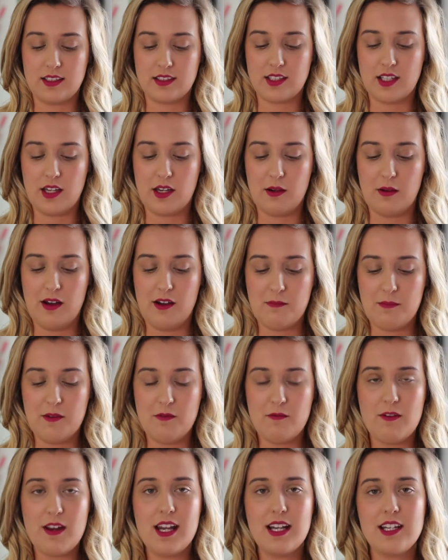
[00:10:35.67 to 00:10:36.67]
So I've
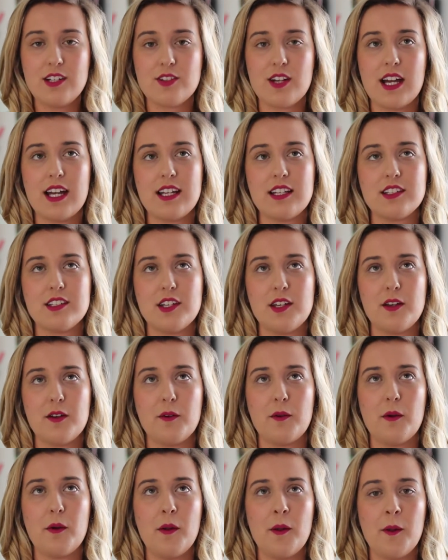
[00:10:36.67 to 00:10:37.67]
been really trying
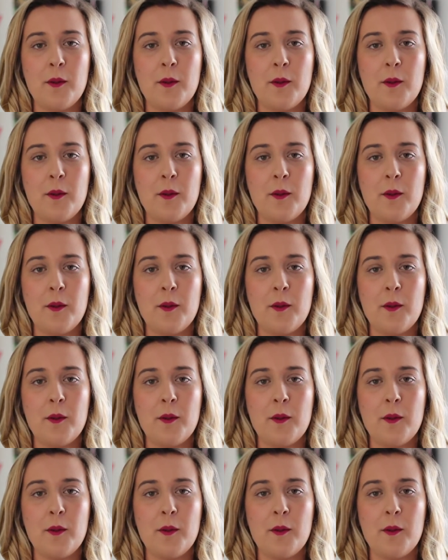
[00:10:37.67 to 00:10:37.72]
to,